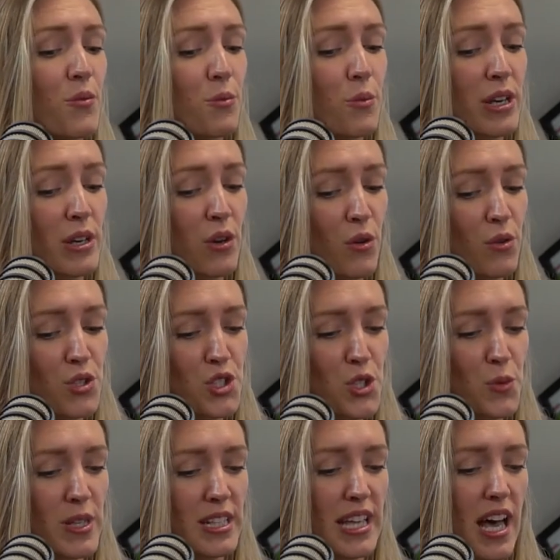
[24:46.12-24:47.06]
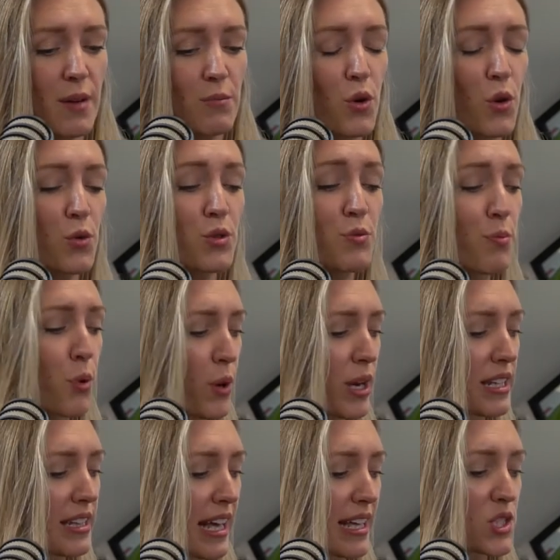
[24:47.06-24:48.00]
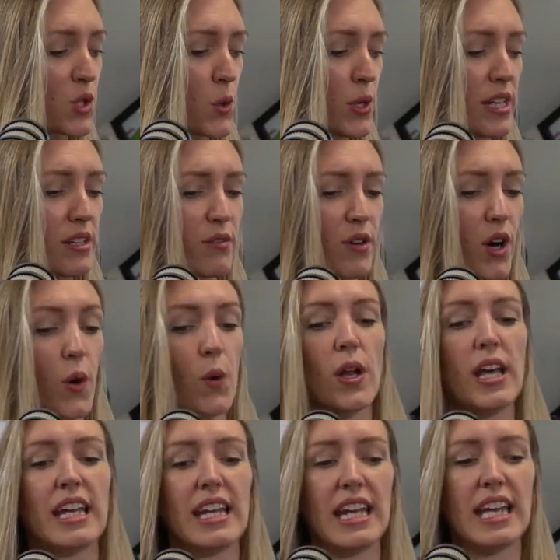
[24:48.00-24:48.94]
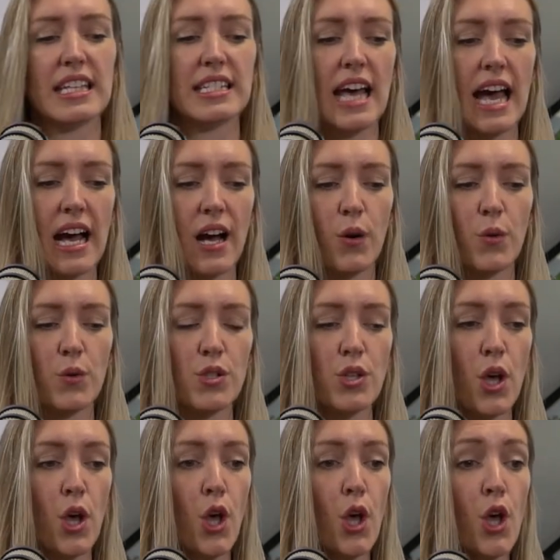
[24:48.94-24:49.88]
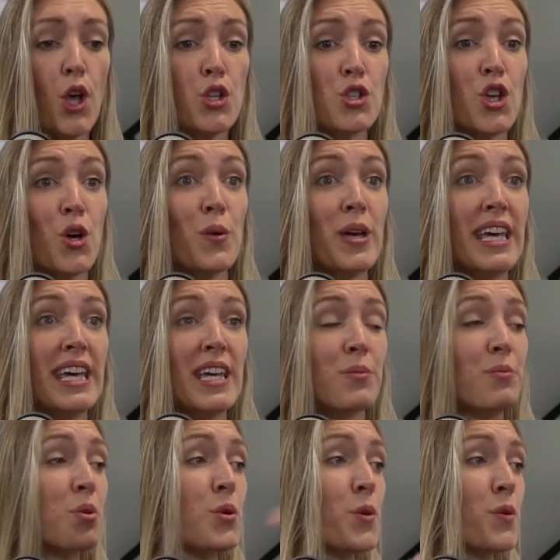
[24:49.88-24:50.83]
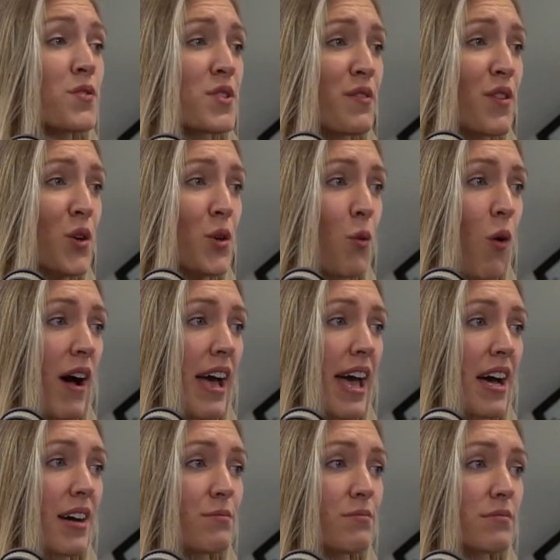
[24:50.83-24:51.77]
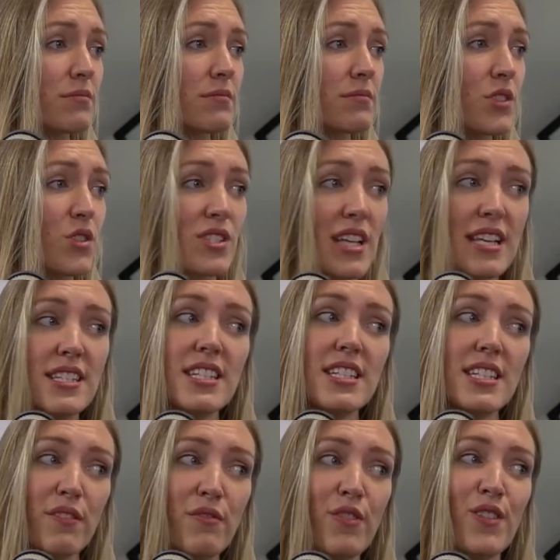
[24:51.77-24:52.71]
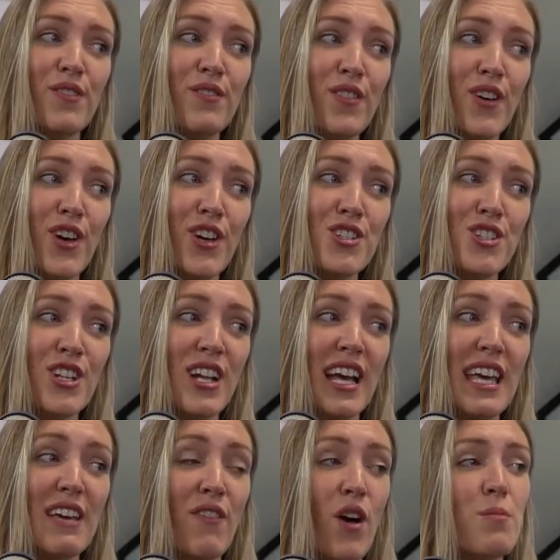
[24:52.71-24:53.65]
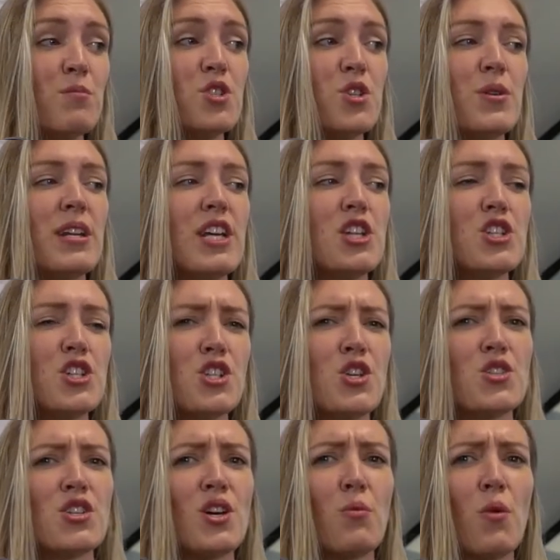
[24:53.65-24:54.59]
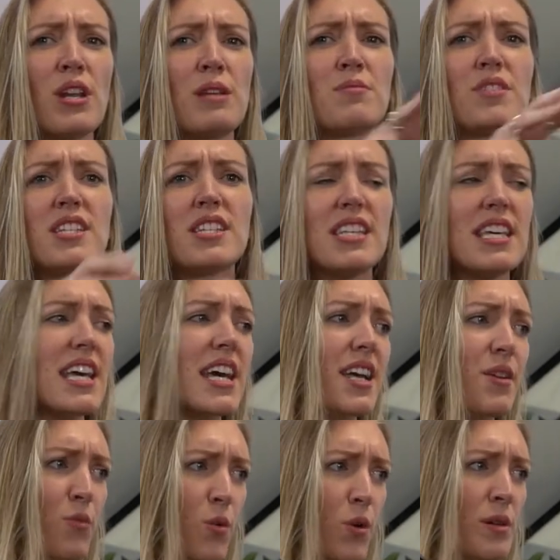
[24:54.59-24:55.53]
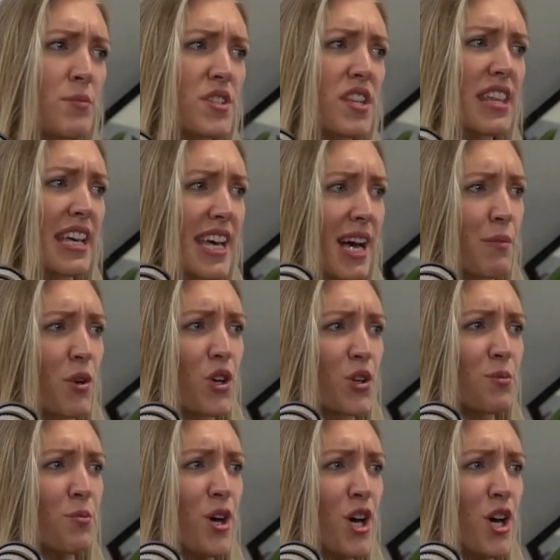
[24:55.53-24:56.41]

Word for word: we're not doing that. I'm not putting that toilet roll in his house so he approves of who I am because that's a different version. Like if I'm doing it just because I want him to see it and want him to think yeah, I'm not, a good